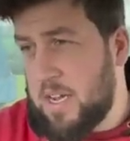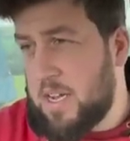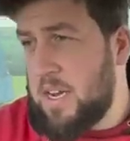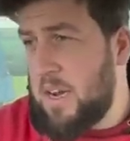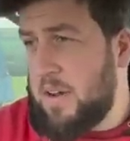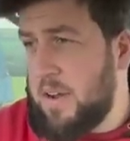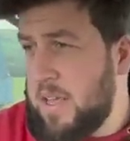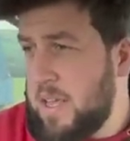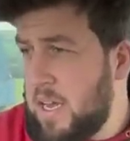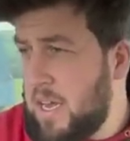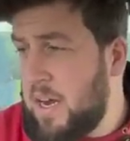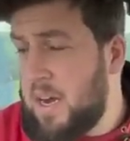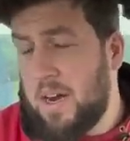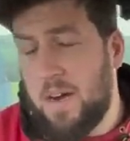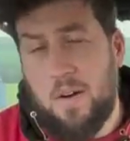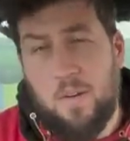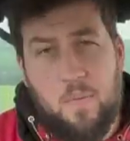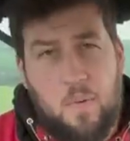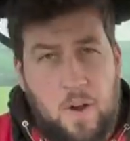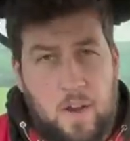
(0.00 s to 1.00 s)
only
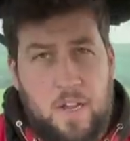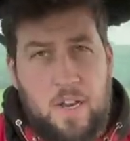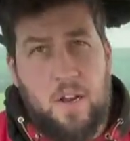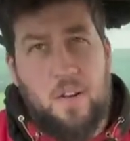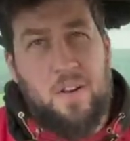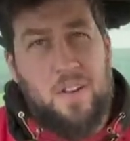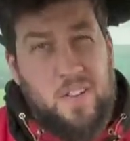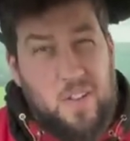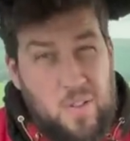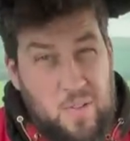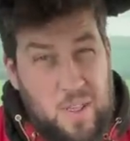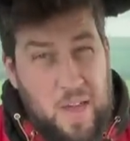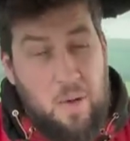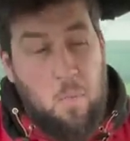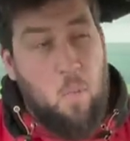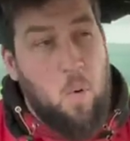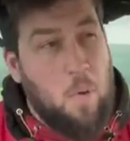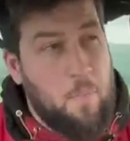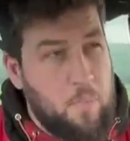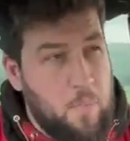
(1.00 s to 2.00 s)
I can only do that
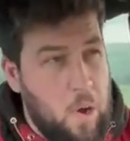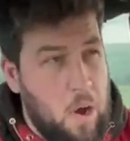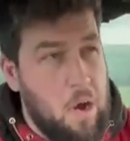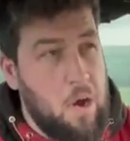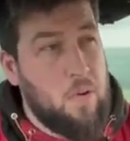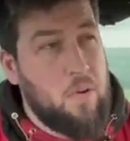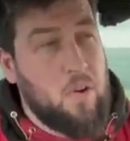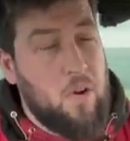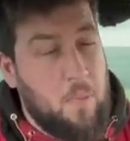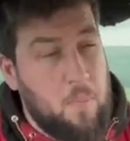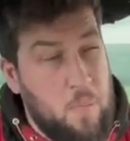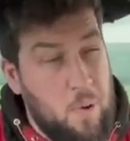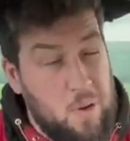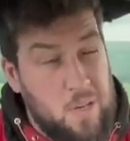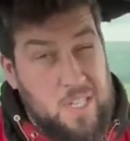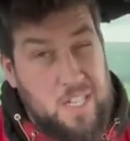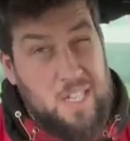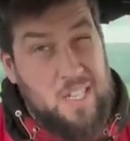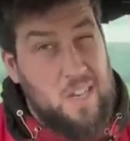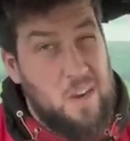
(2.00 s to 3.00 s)
one pile of
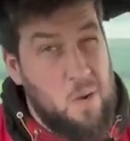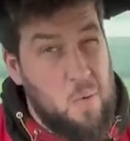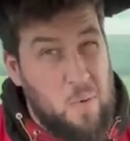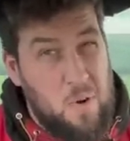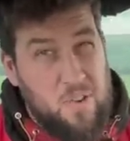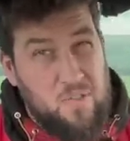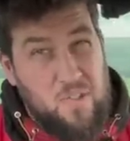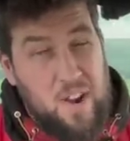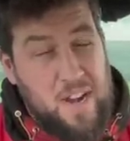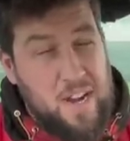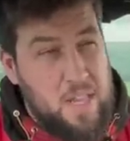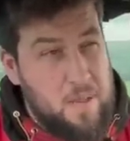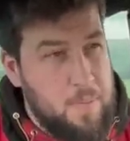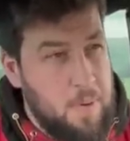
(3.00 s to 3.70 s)
compost as anyone's ready at